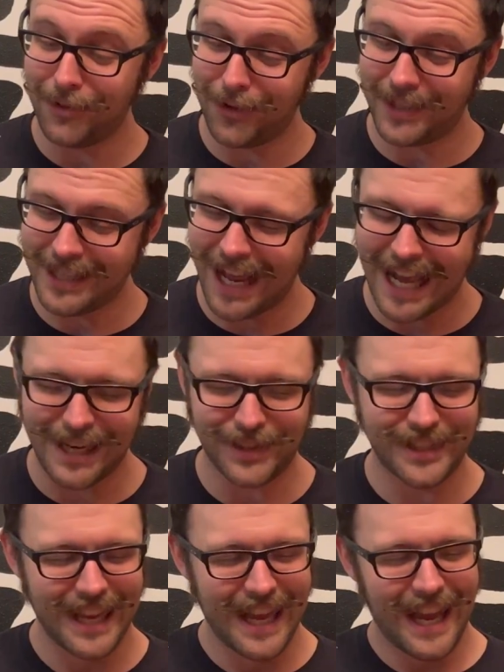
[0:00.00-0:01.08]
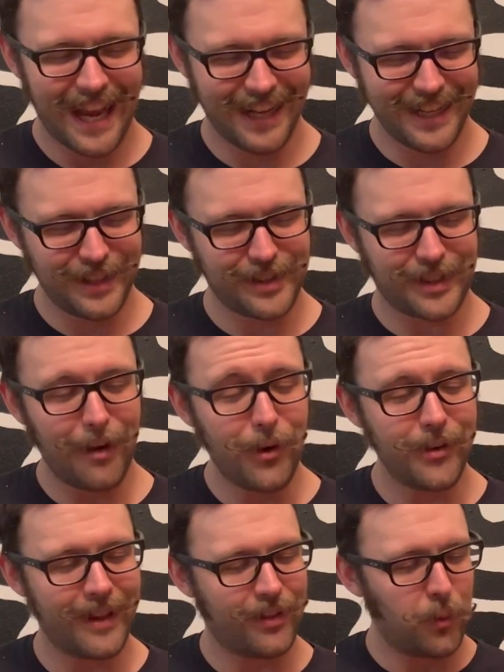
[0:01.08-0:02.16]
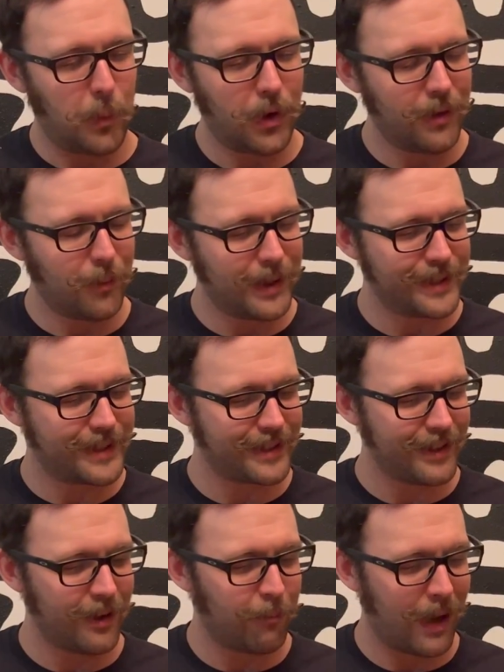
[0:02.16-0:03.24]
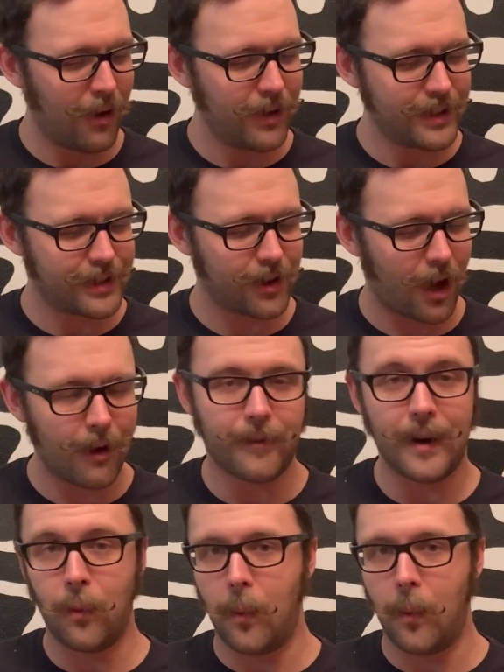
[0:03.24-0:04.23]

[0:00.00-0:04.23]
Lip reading: look nice. And I discovered that the wood was about as soft and